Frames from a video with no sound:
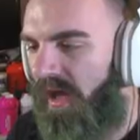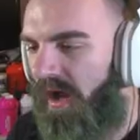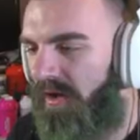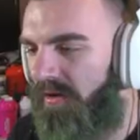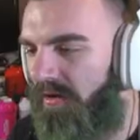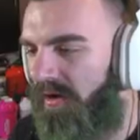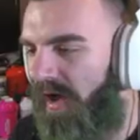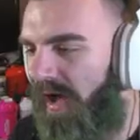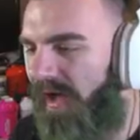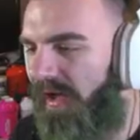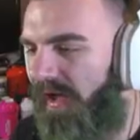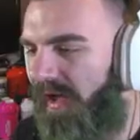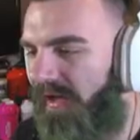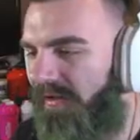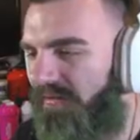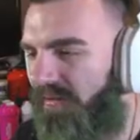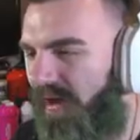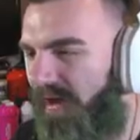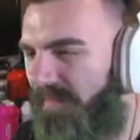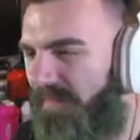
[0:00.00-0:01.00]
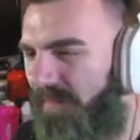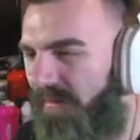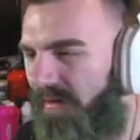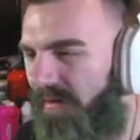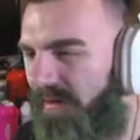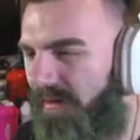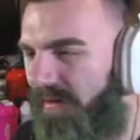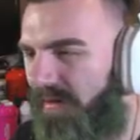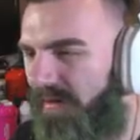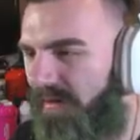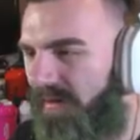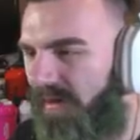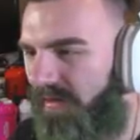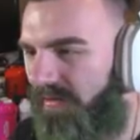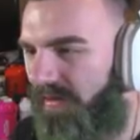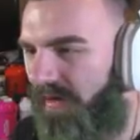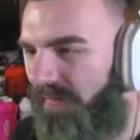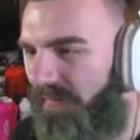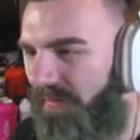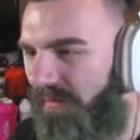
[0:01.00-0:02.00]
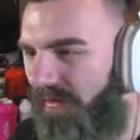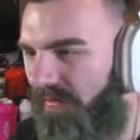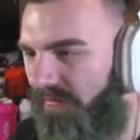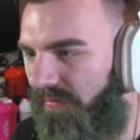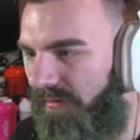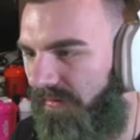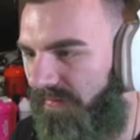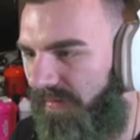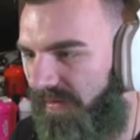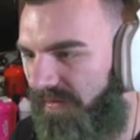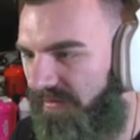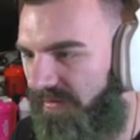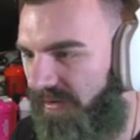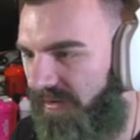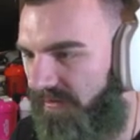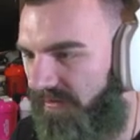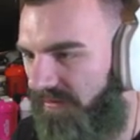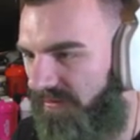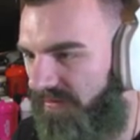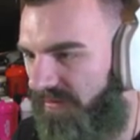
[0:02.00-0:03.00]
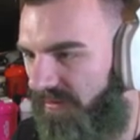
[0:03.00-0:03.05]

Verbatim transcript: Oh, no, I, I tried putting a I tried putting a reflex sight on this